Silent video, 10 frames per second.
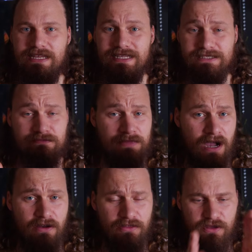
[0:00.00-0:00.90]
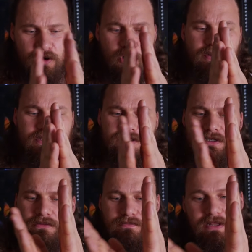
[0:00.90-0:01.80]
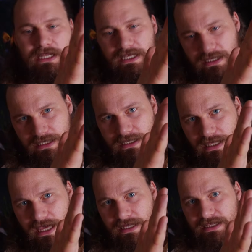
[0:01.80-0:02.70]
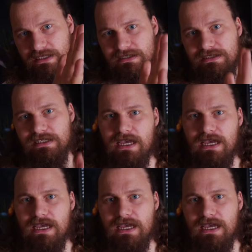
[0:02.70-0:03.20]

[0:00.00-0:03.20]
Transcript: Its mouth opens completely like this,